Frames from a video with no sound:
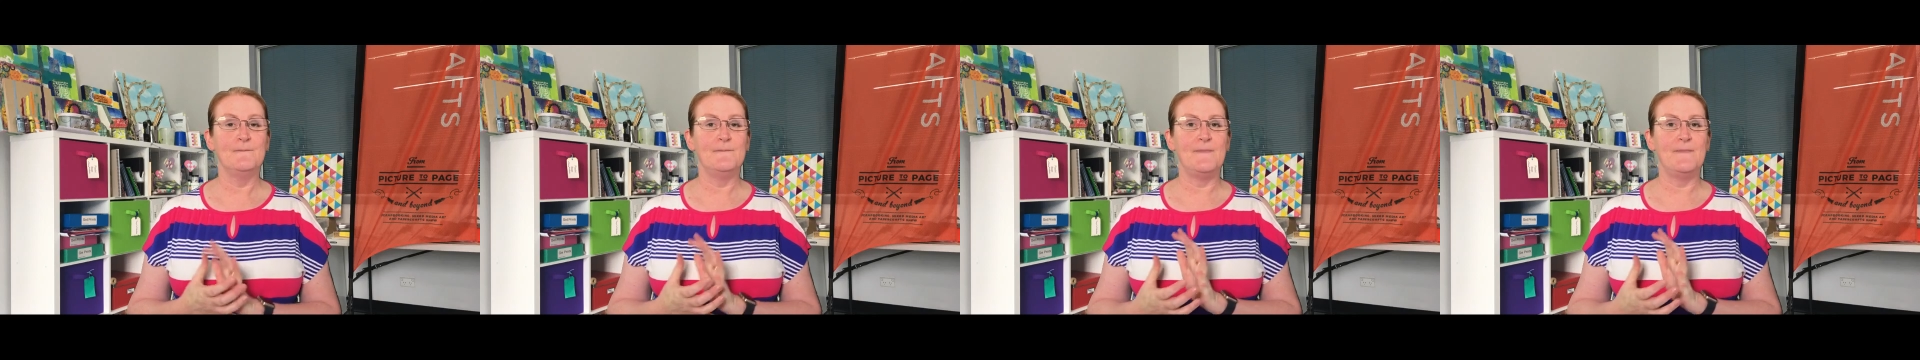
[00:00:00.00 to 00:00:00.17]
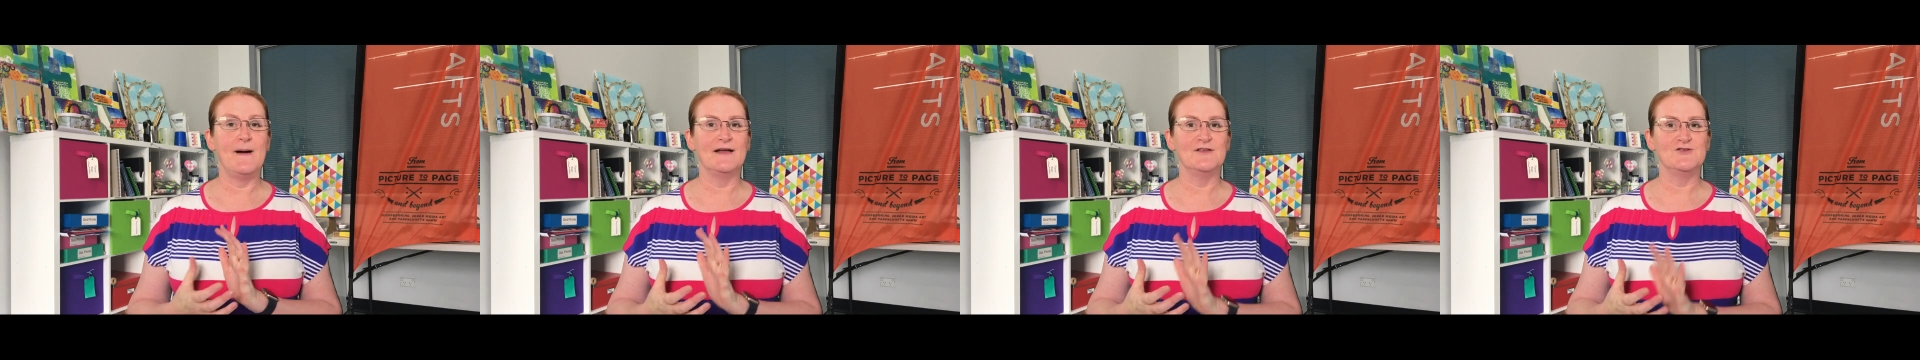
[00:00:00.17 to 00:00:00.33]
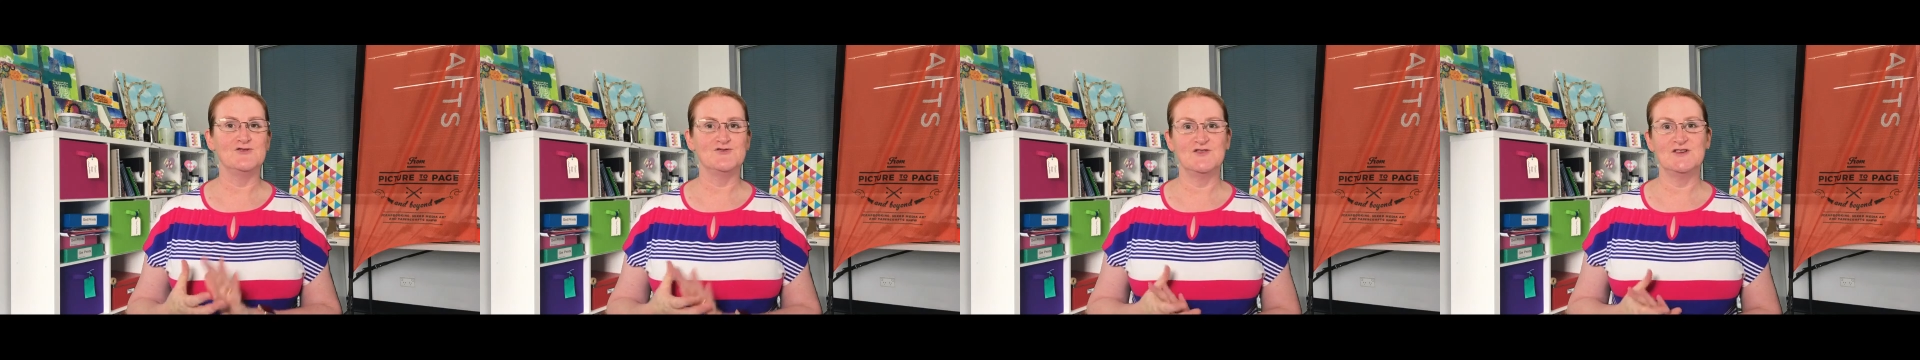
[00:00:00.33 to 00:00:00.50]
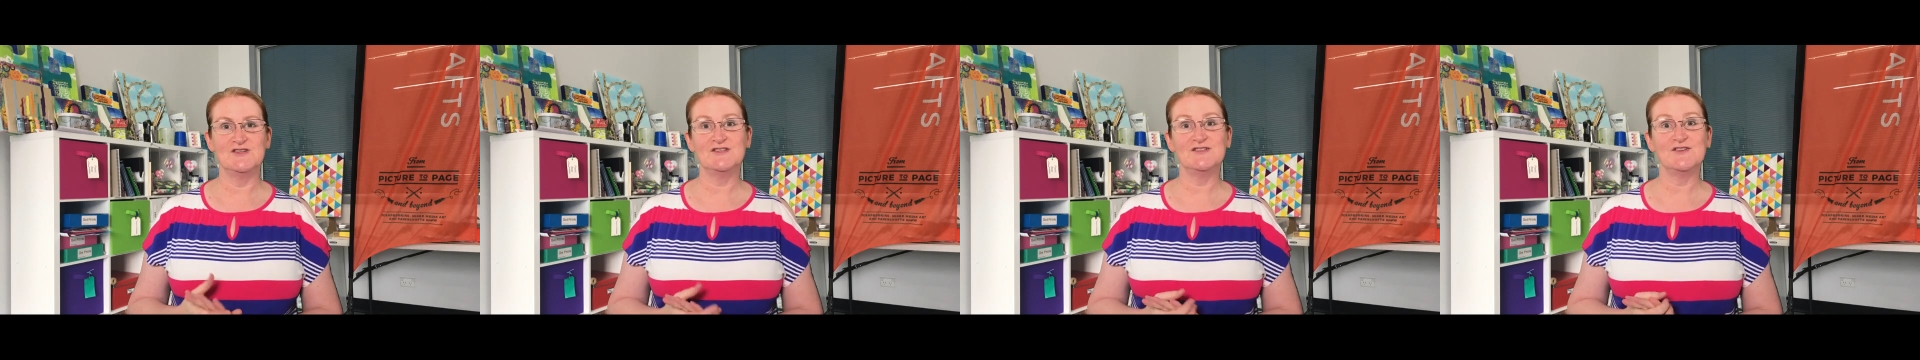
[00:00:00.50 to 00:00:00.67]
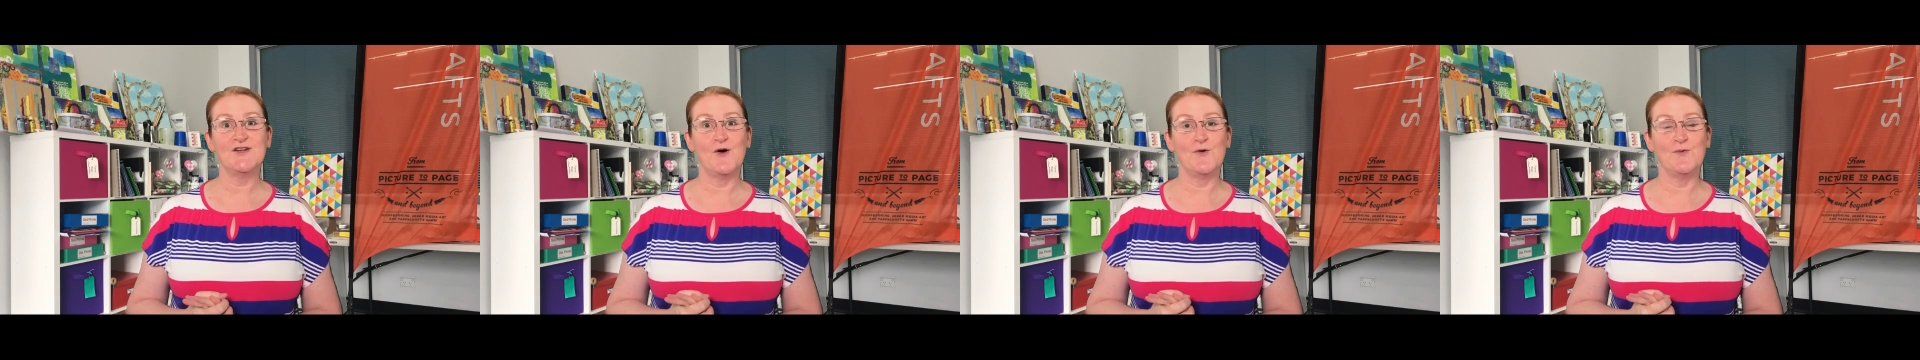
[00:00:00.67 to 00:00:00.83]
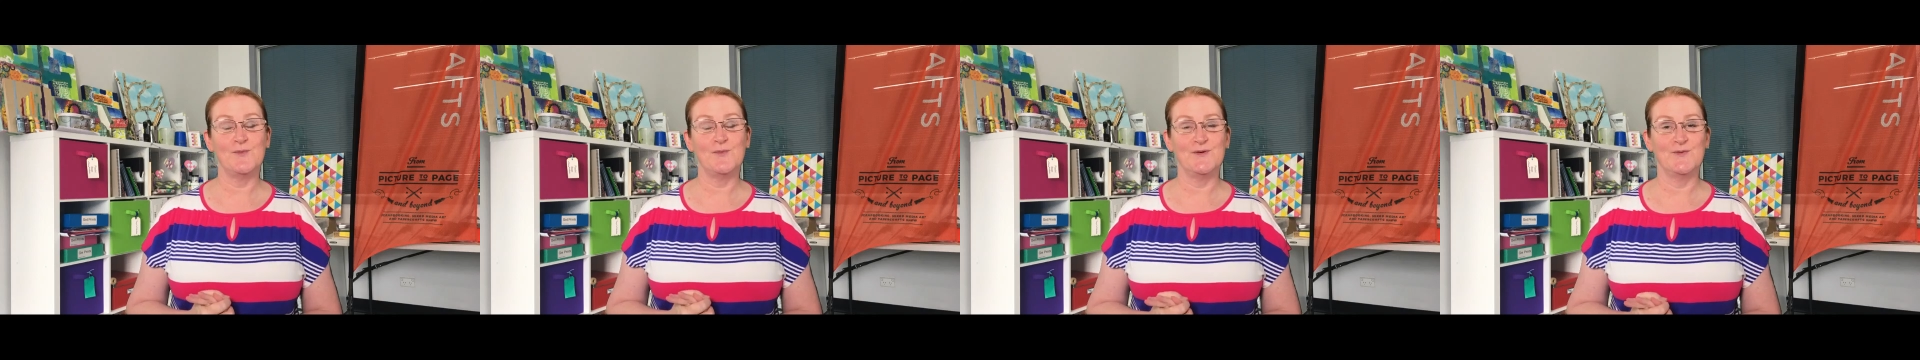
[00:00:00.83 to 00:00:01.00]
but Trish and
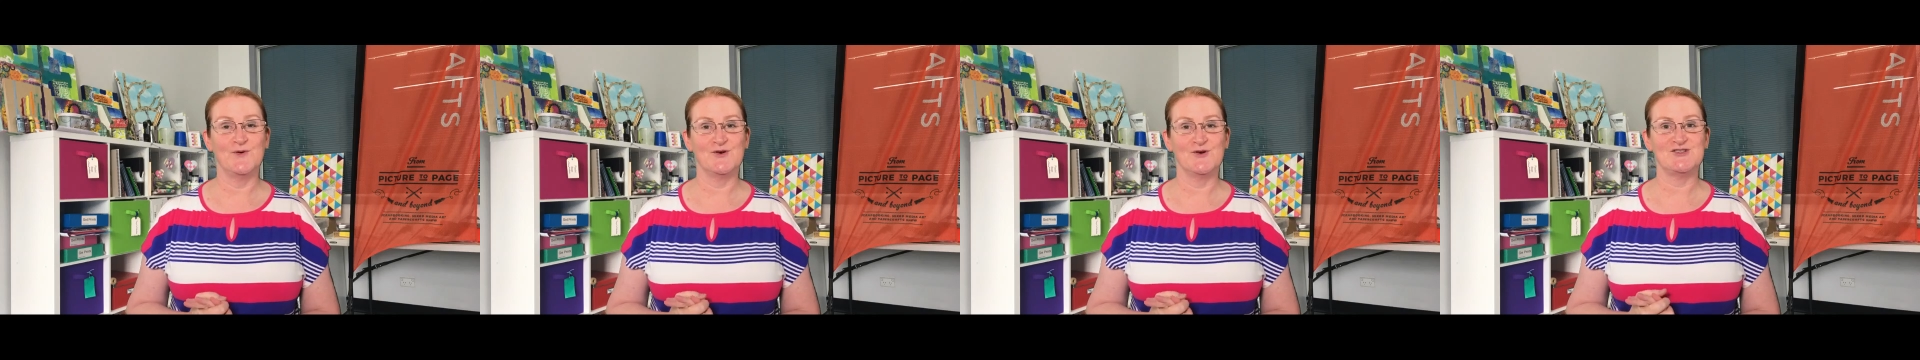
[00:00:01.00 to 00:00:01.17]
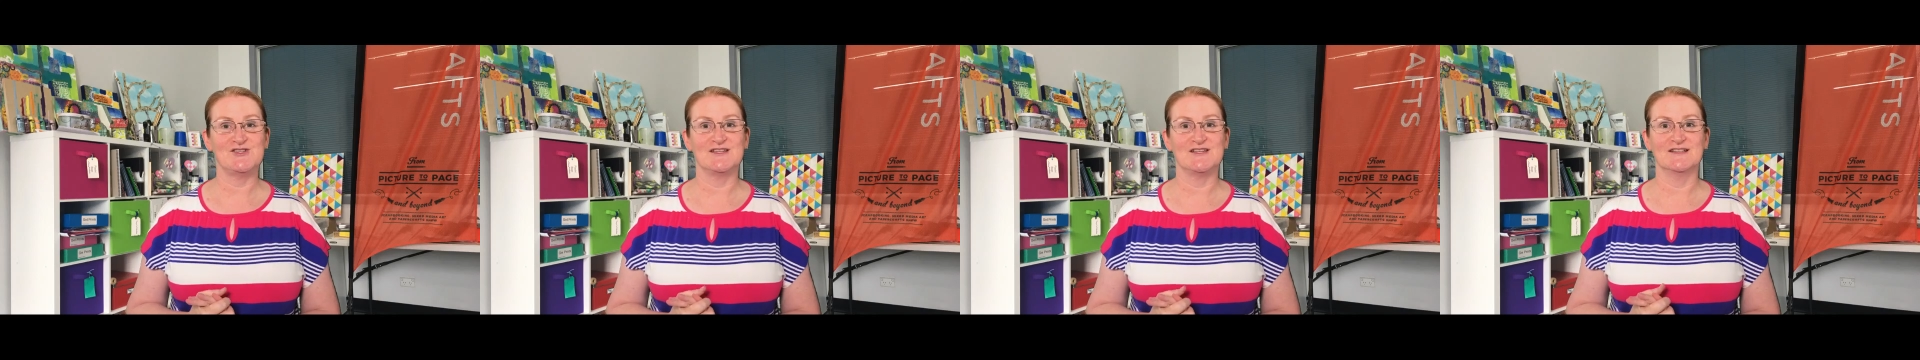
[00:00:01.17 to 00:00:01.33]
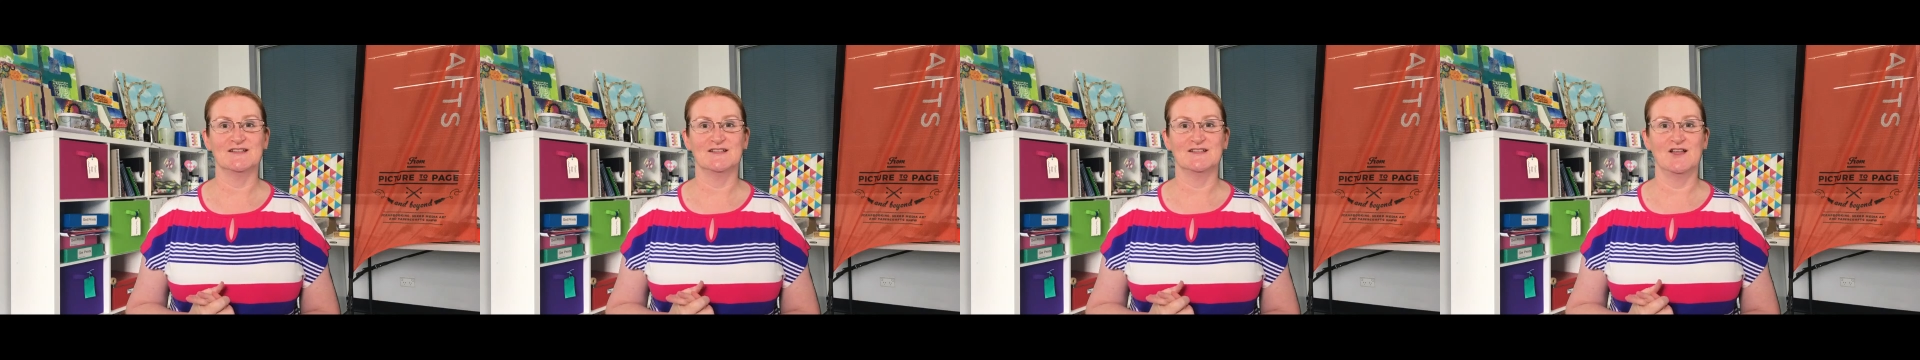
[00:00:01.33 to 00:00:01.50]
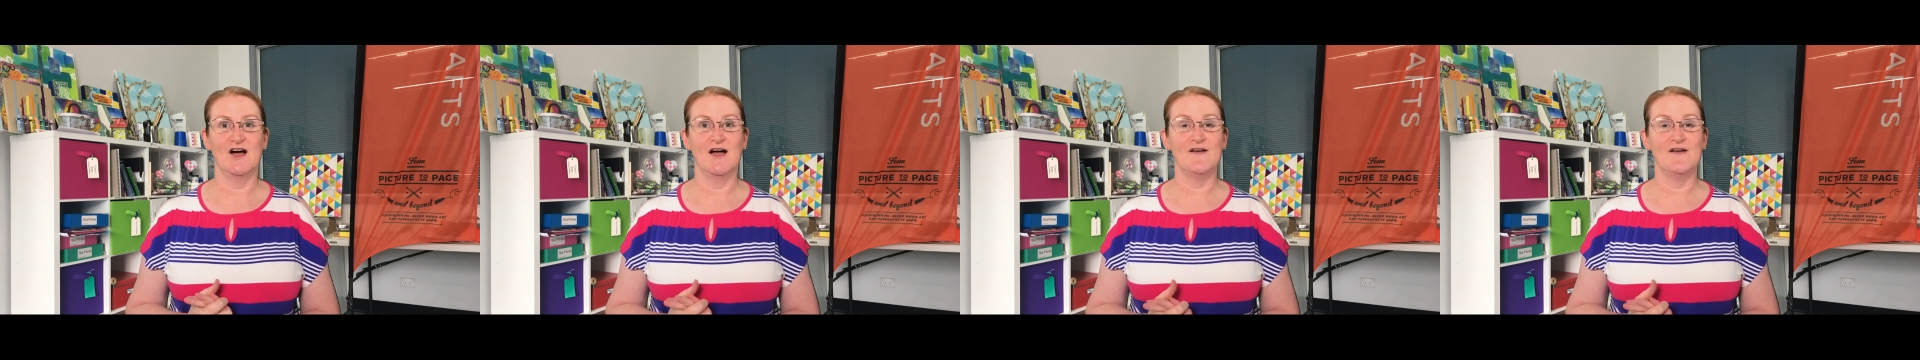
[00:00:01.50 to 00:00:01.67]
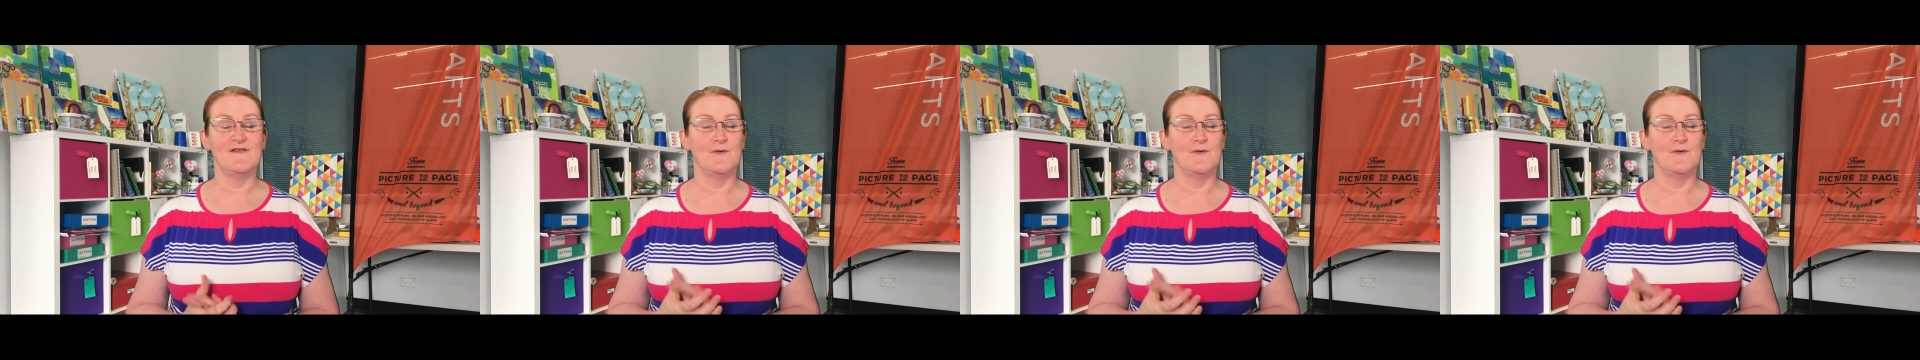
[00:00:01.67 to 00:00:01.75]
I will be watching it live